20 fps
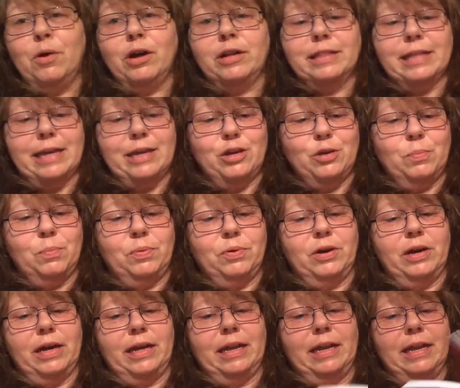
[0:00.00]
book that you
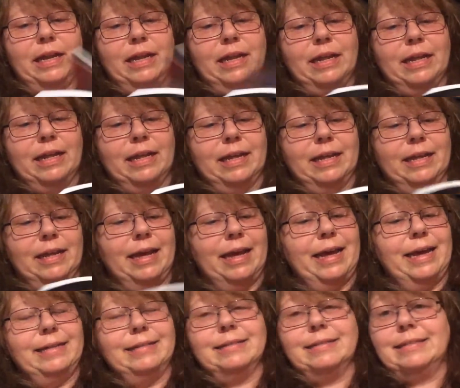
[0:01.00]
put, I
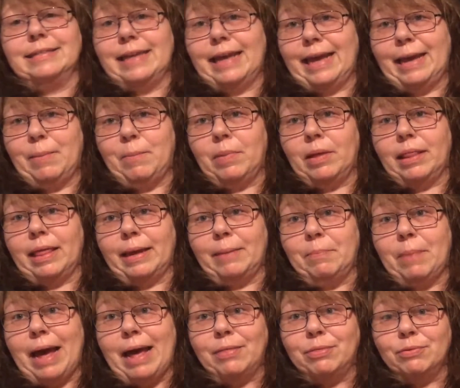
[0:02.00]
hate to say it, but
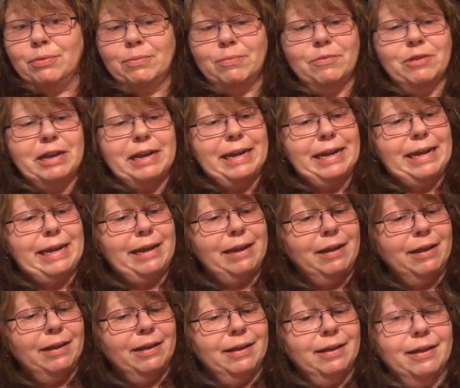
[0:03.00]
like bathroom
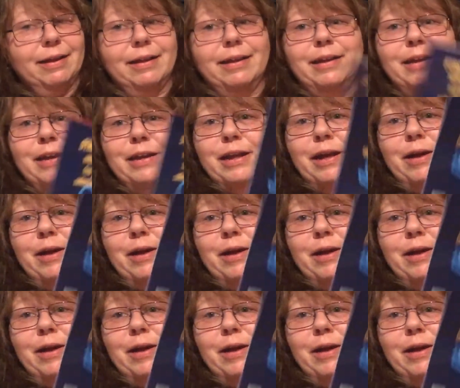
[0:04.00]
reading, you